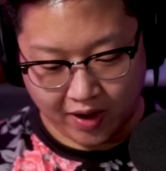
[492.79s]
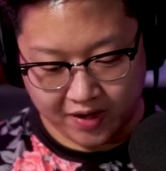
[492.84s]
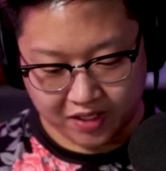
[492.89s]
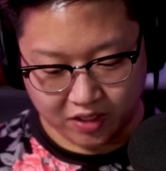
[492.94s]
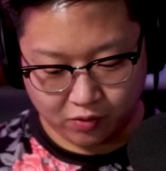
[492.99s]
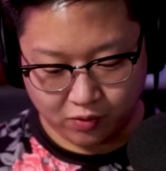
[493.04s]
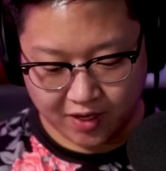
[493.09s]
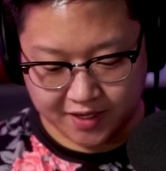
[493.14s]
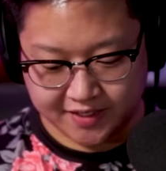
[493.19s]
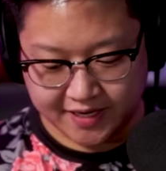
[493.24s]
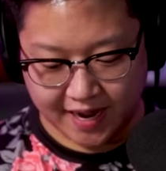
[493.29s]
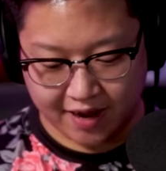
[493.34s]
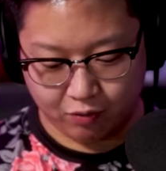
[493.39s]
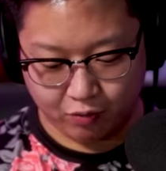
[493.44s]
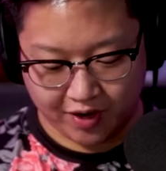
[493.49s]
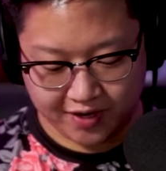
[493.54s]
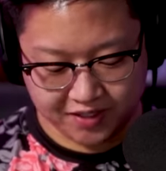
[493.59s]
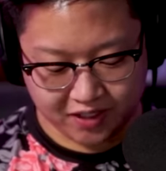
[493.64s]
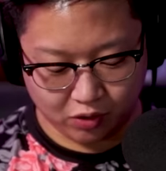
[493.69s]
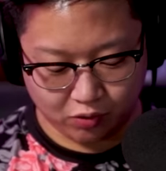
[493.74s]
Wait until we're at 10,
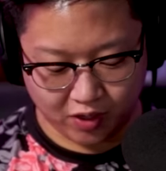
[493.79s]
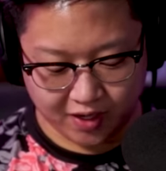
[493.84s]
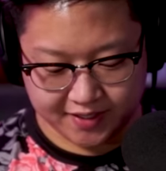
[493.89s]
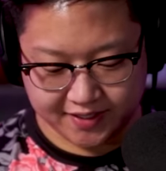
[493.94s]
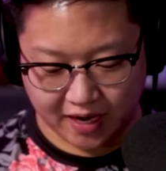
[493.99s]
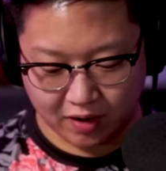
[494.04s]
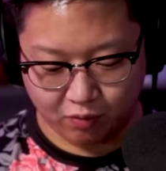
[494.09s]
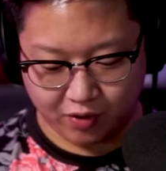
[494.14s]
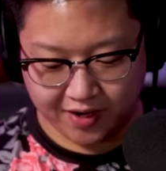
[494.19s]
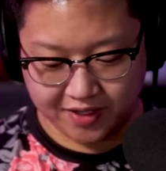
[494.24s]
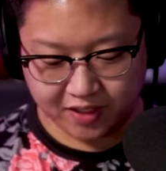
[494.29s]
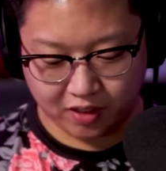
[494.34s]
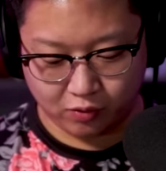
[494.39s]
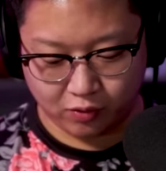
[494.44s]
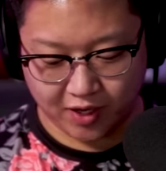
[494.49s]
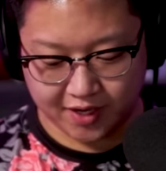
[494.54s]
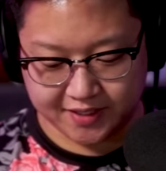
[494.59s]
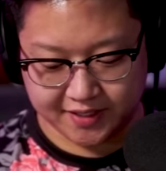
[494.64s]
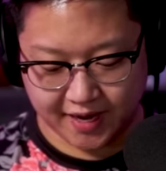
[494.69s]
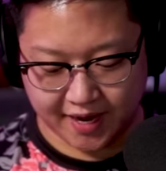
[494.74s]
wait until we're at 10, wait until
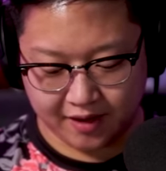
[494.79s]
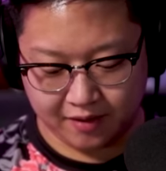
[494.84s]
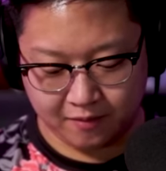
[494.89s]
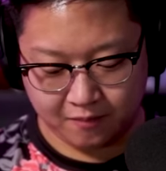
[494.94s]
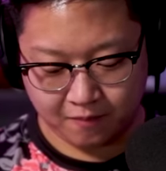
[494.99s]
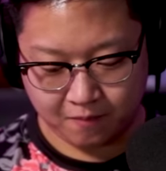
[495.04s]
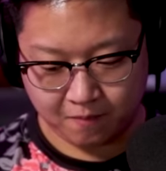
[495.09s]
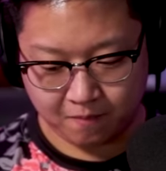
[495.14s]
we're at 10.